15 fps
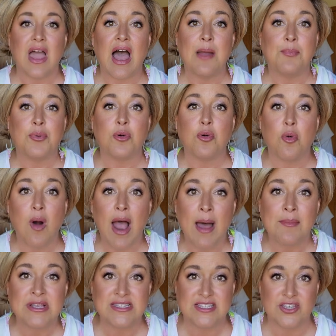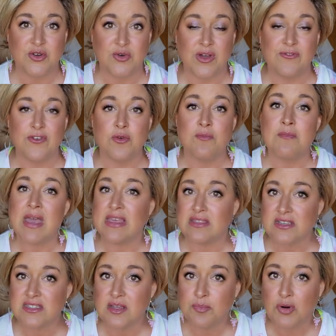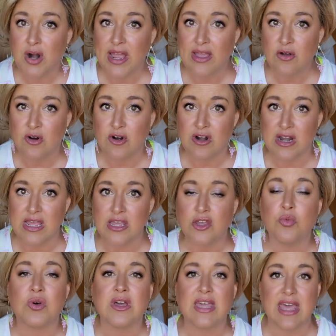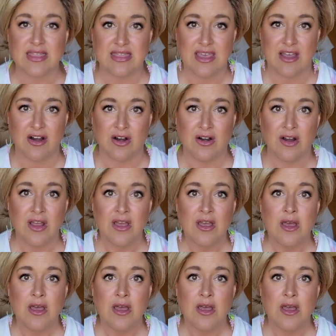I promise you, if you make this a priority, you will get there.